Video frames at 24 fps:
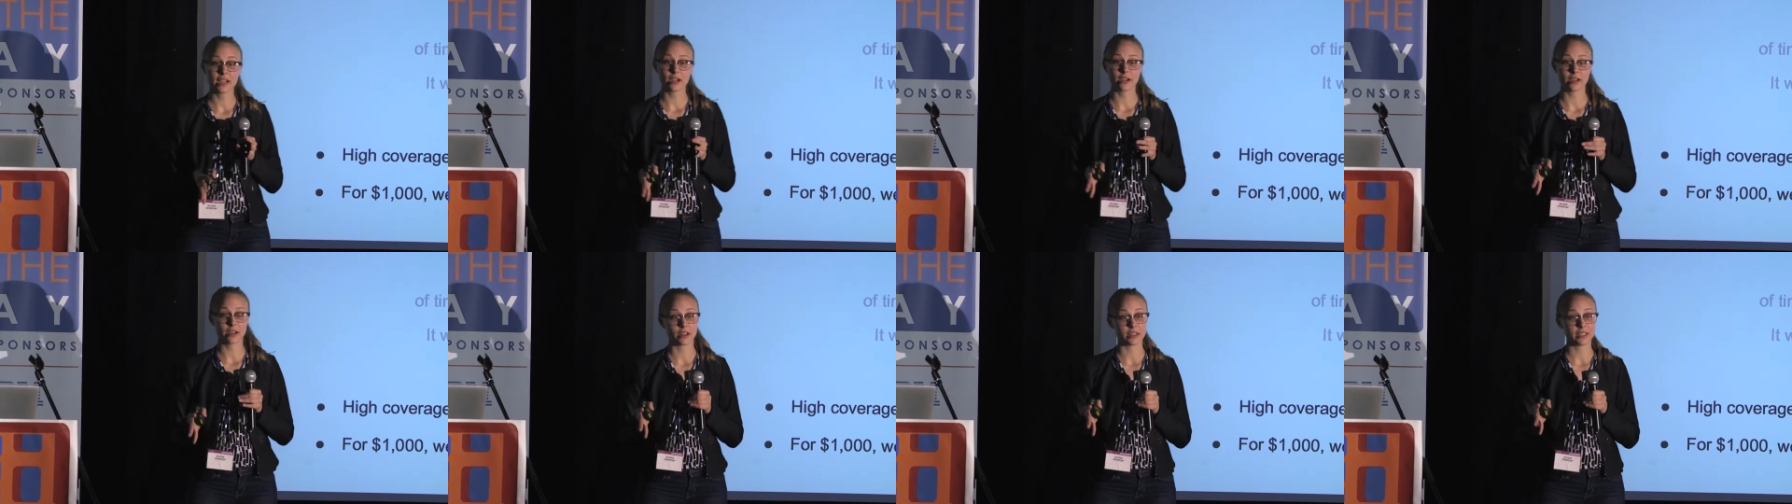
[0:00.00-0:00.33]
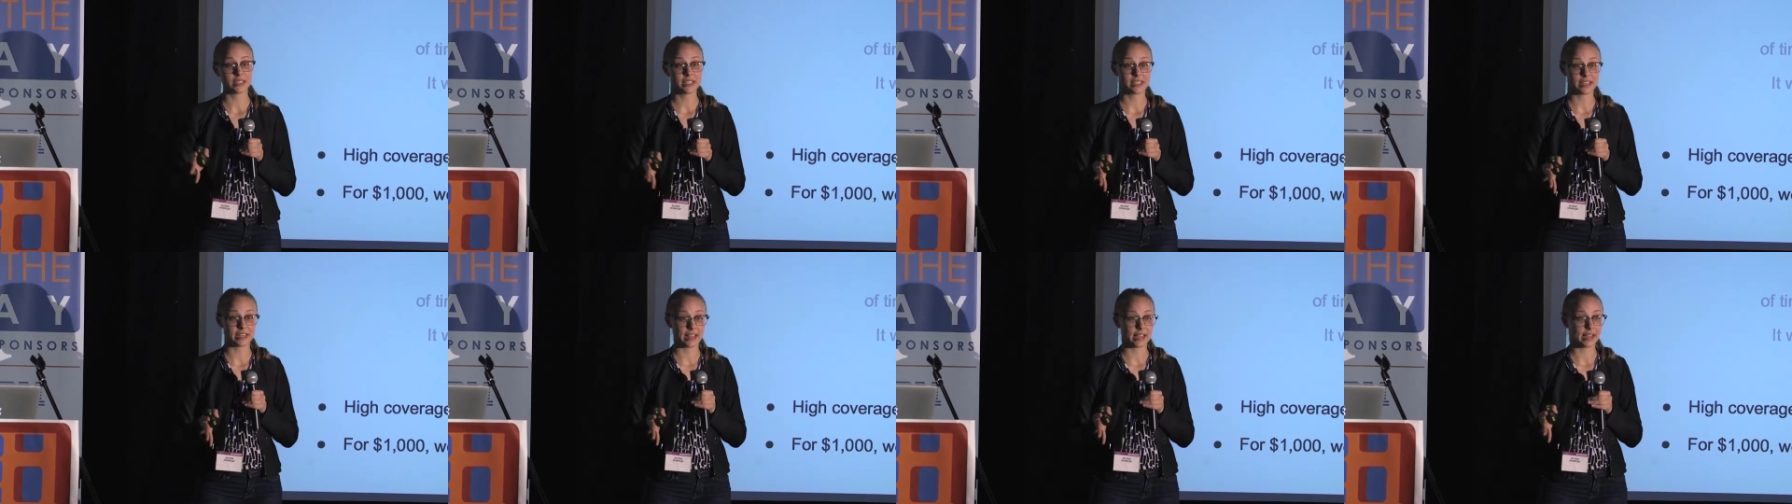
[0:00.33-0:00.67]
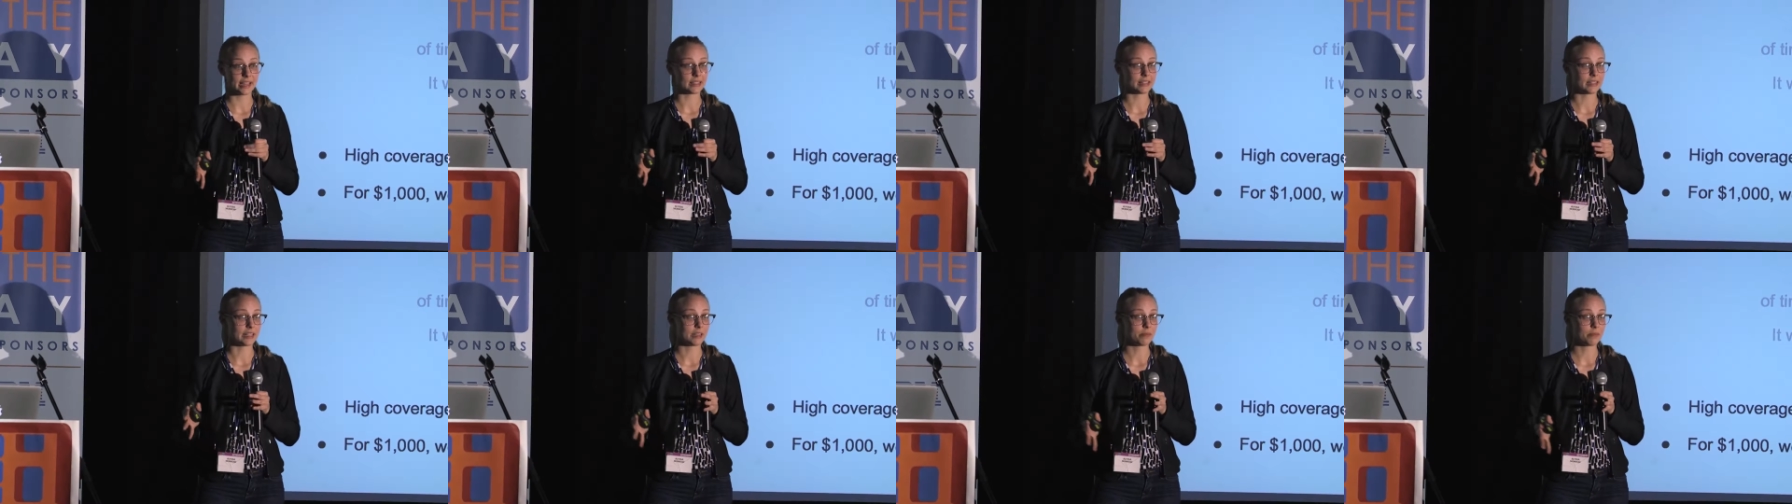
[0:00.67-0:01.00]
our
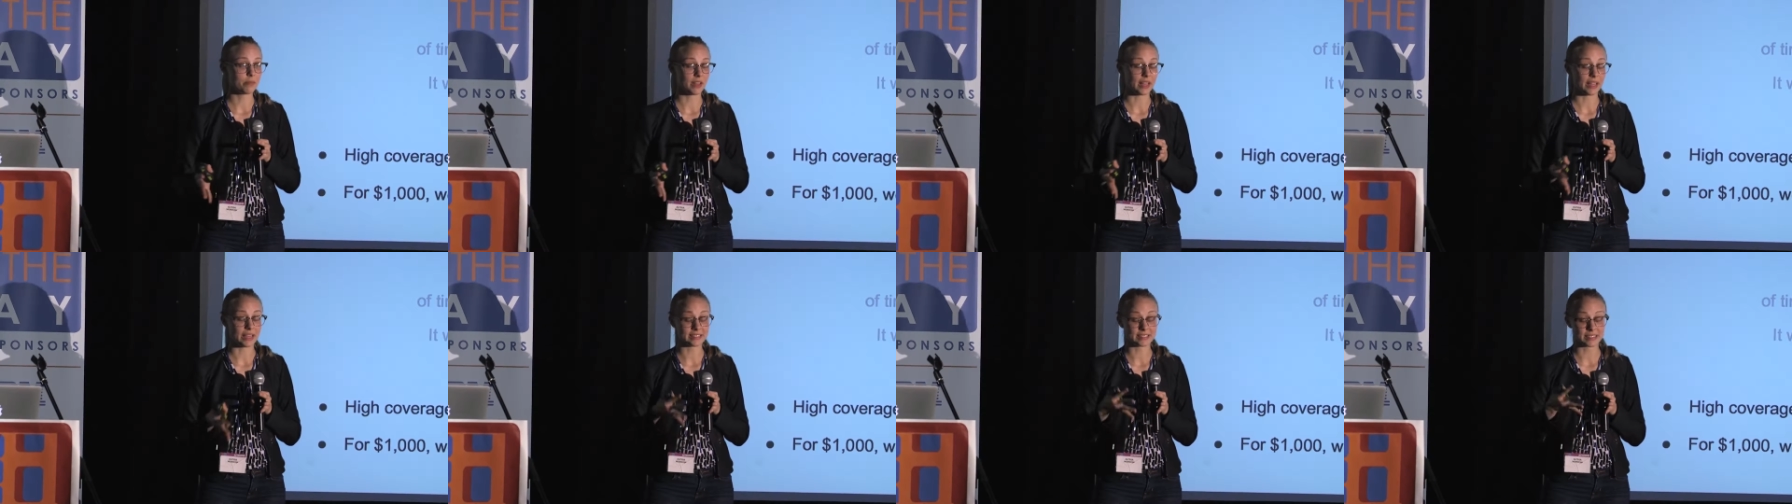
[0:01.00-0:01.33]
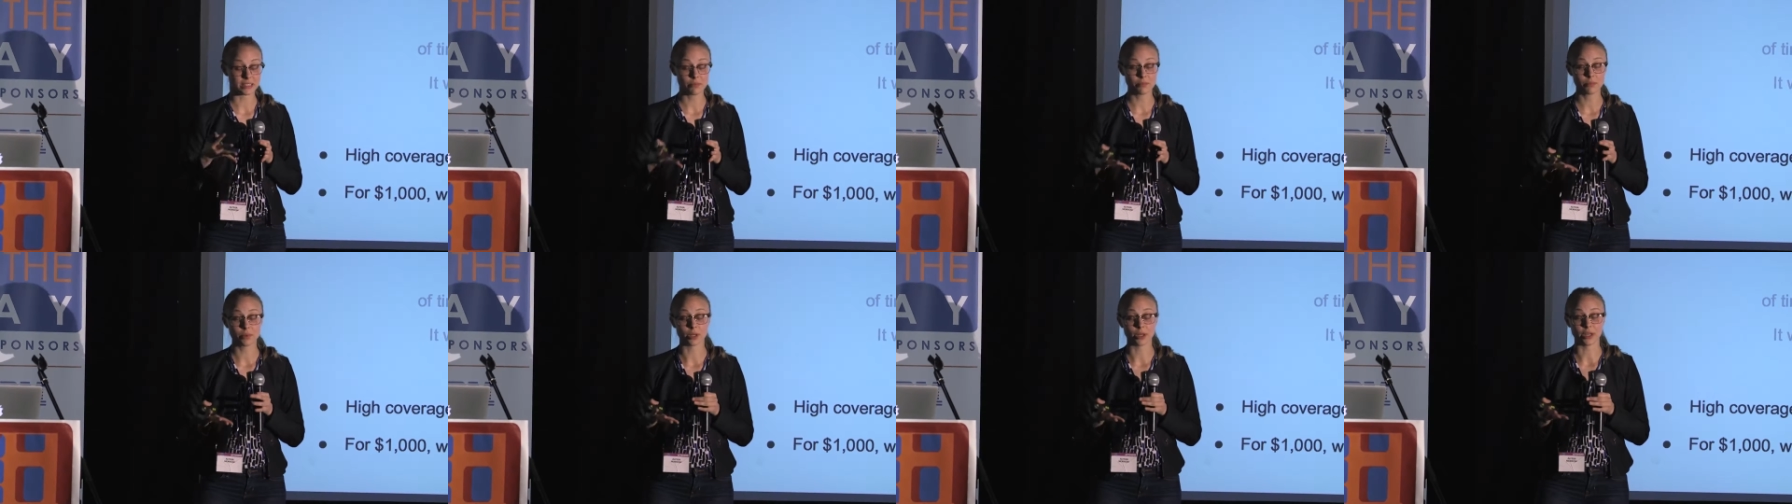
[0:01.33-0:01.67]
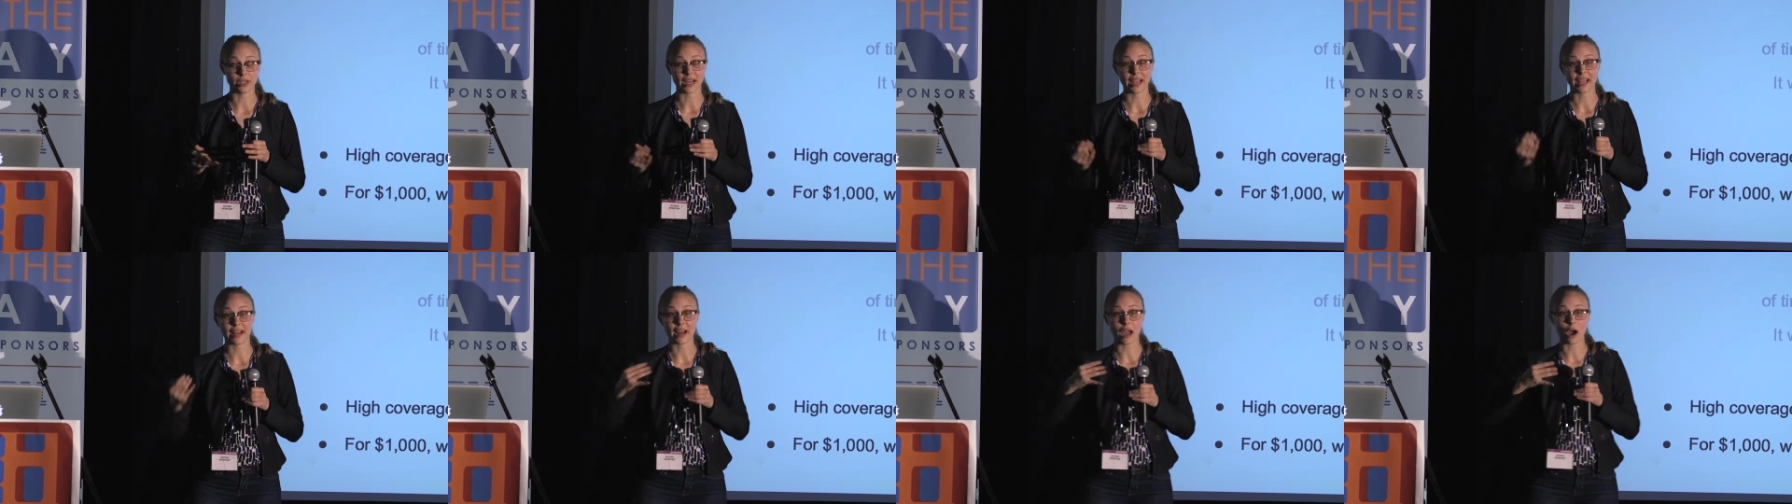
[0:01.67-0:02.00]
DNA as input and